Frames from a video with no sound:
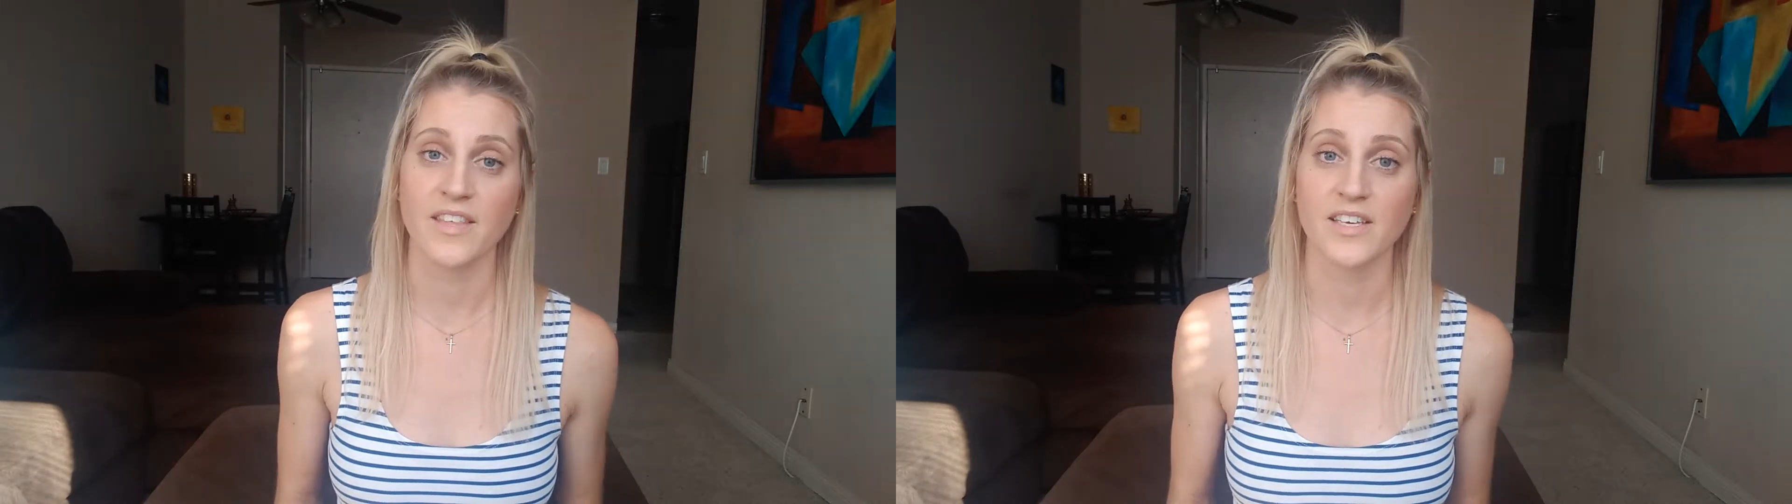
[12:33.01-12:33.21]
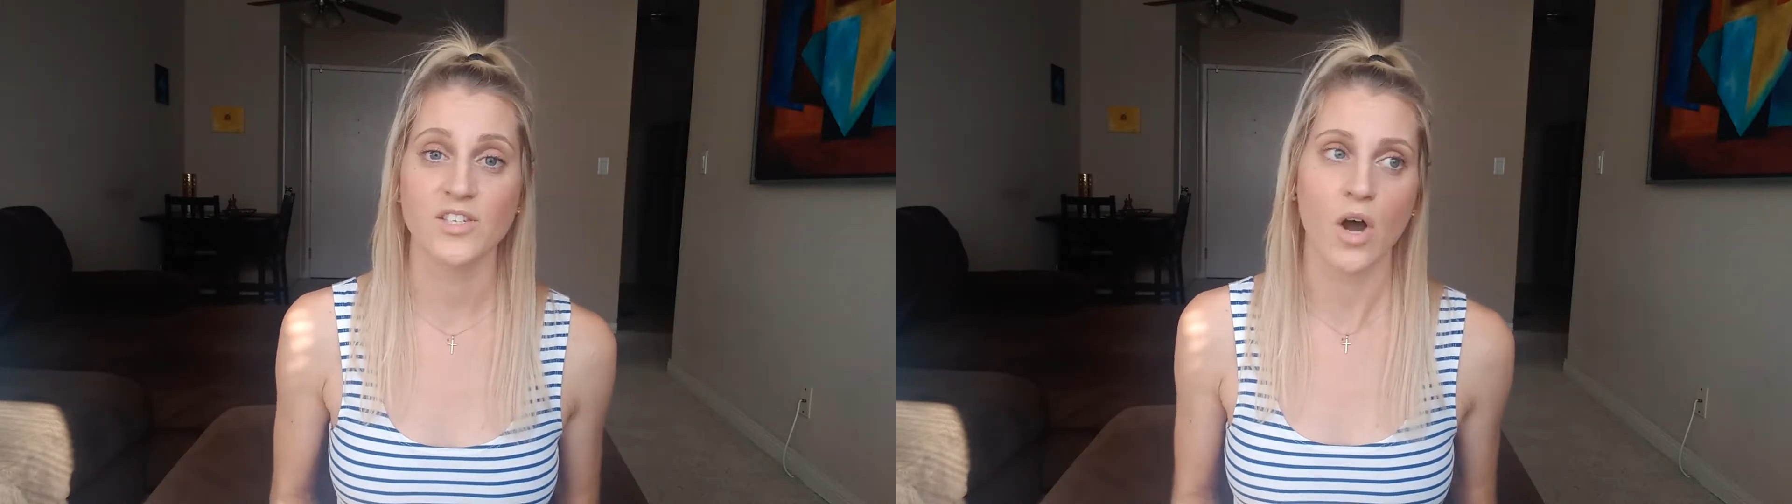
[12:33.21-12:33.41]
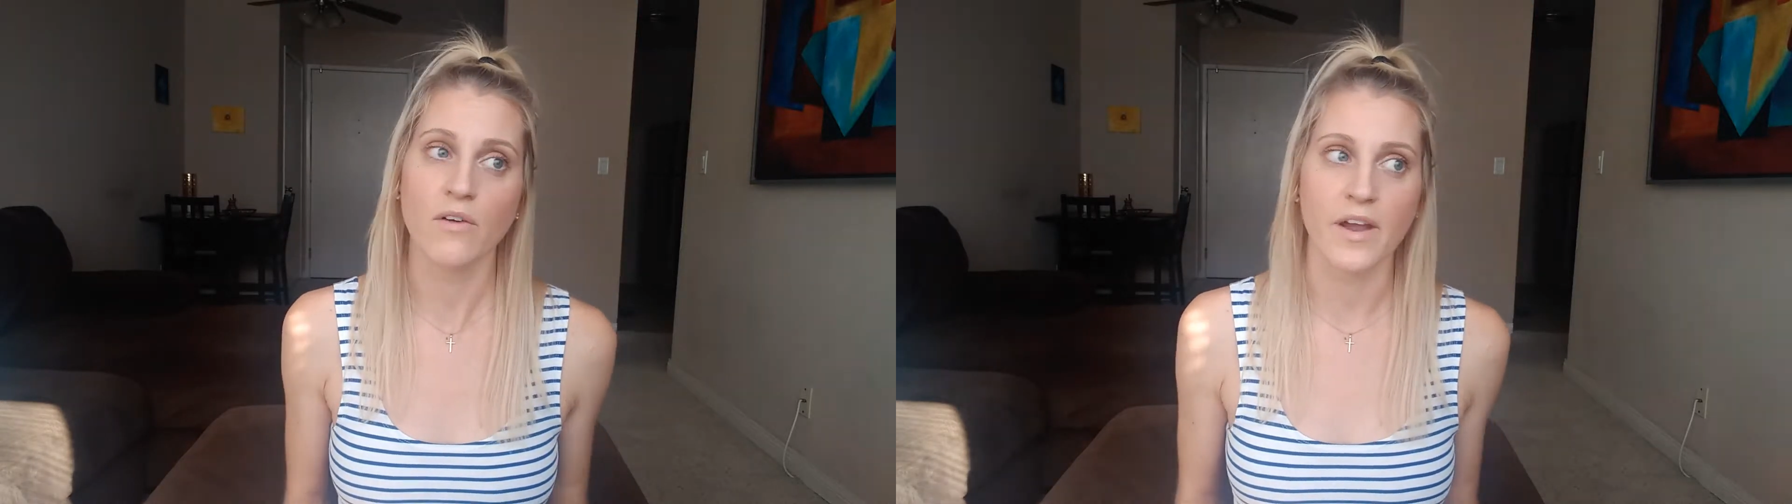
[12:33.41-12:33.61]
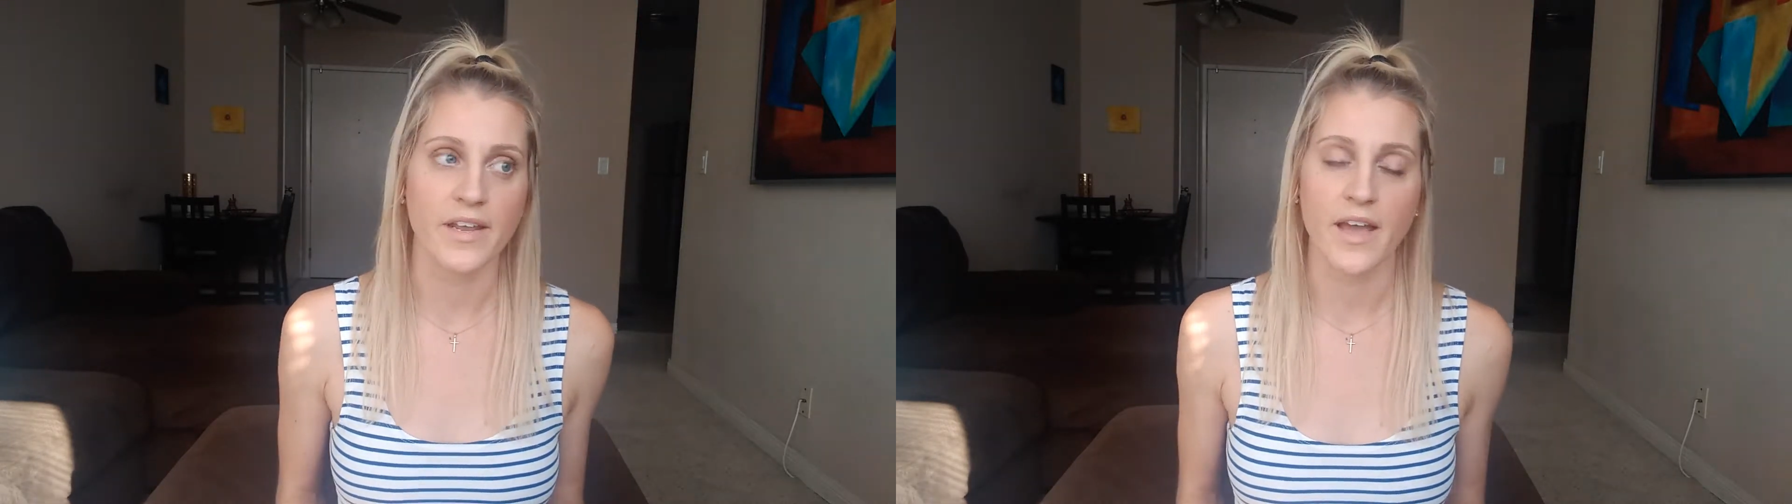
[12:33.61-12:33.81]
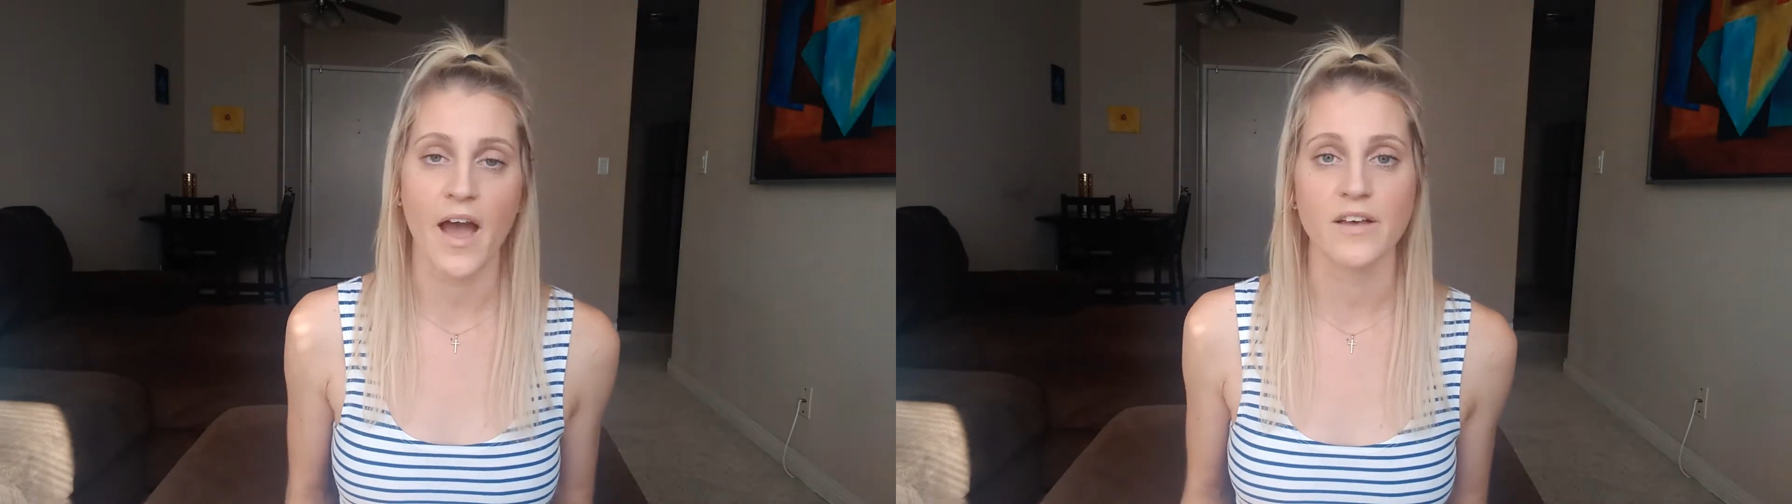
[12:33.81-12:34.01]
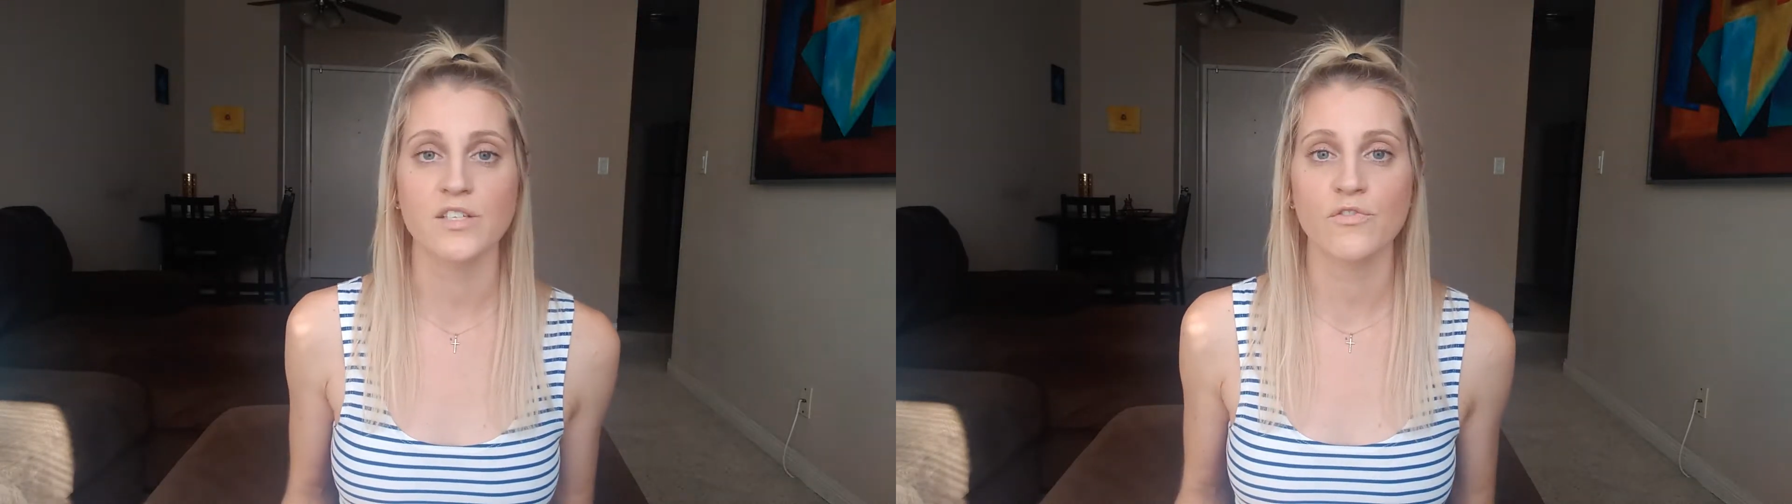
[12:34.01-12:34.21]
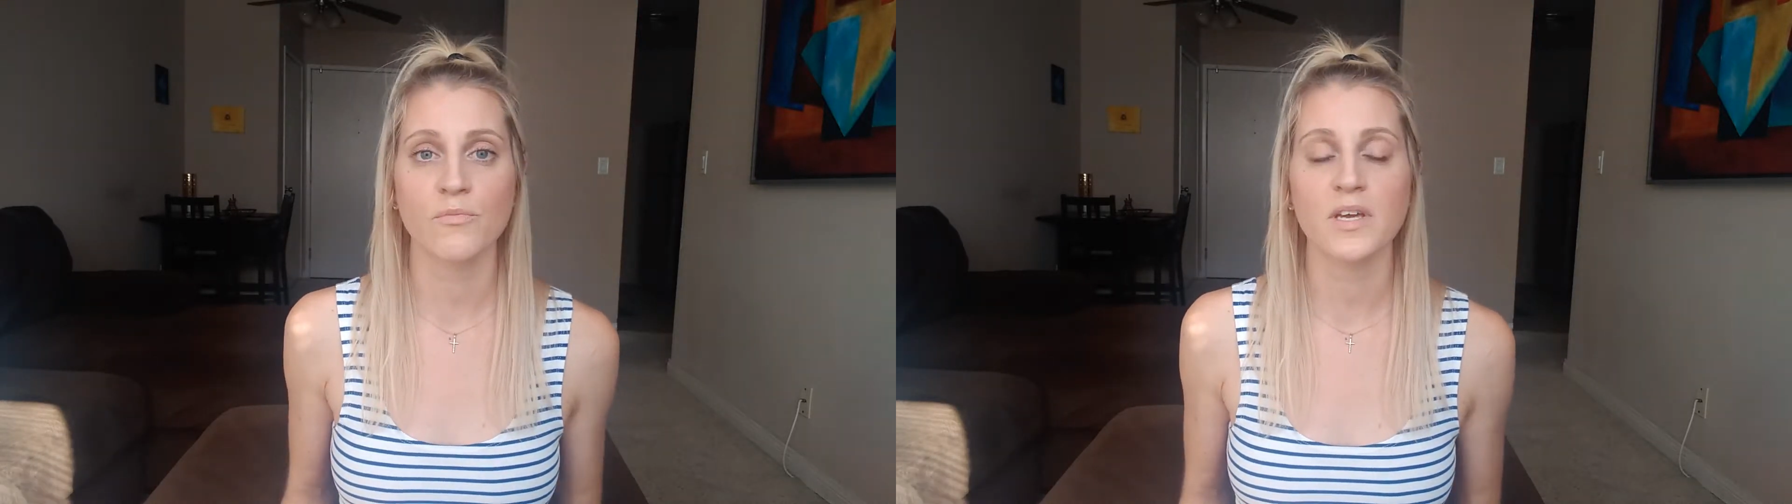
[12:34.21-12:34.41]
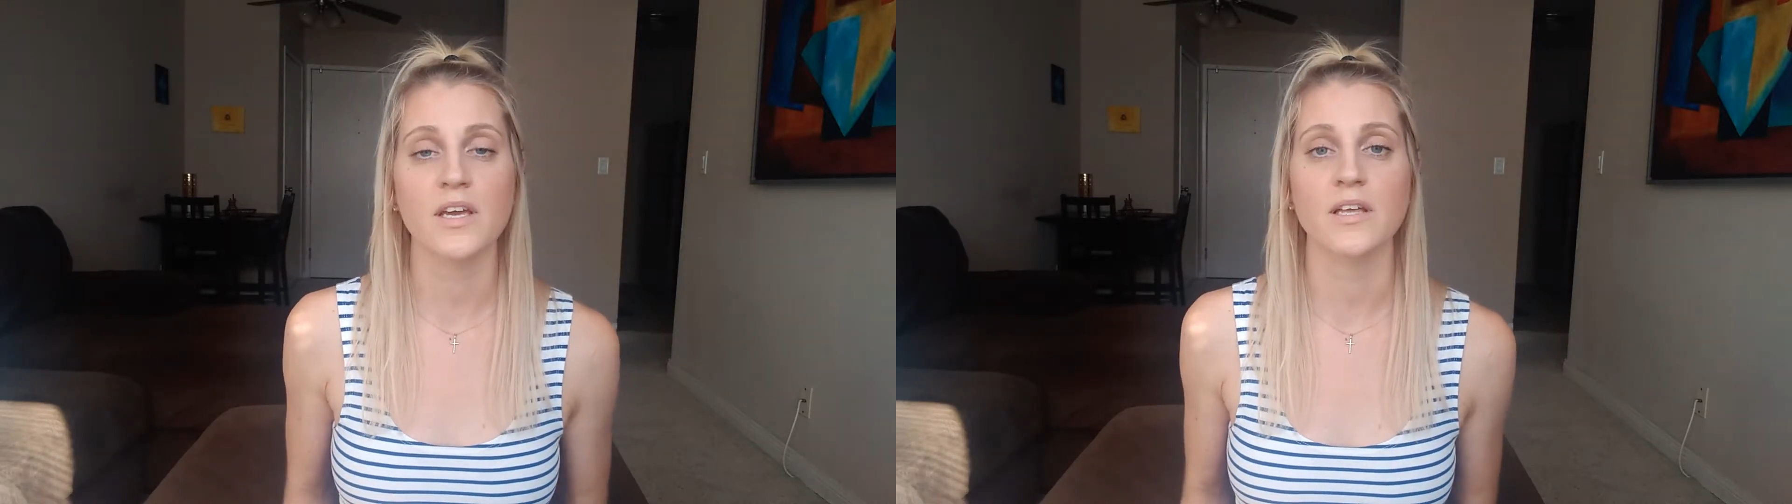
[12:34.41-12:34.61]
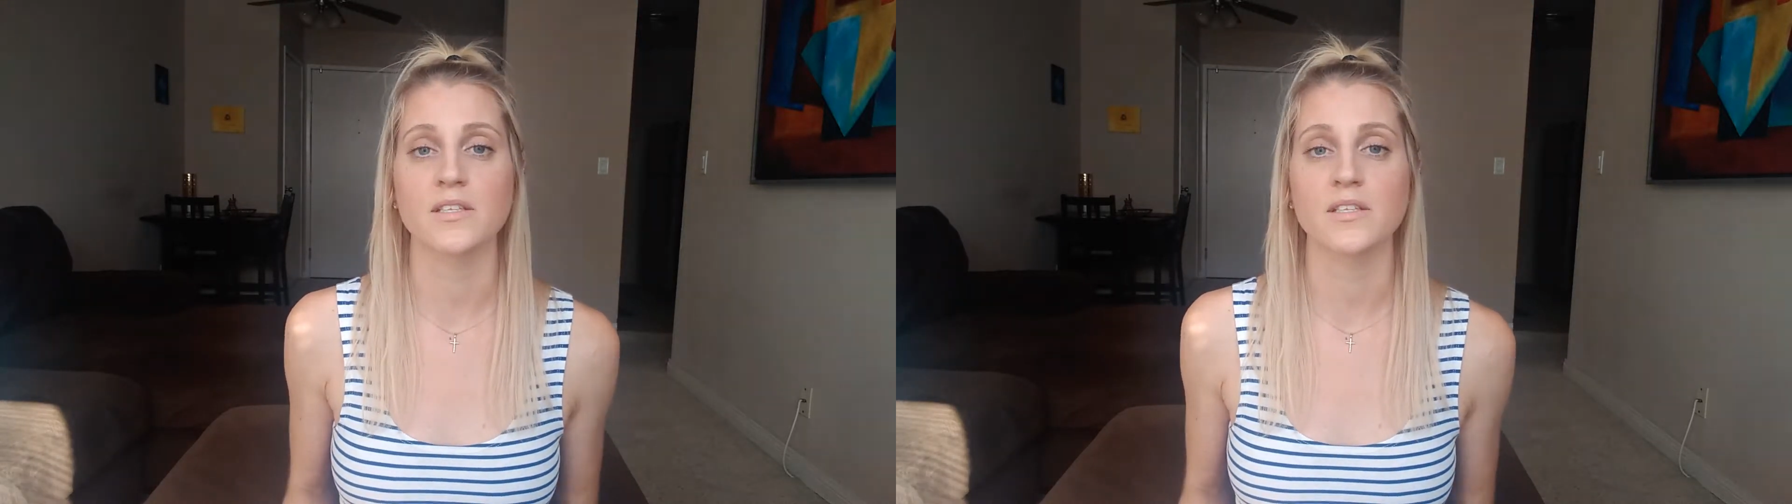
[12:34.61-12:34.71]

this already has for me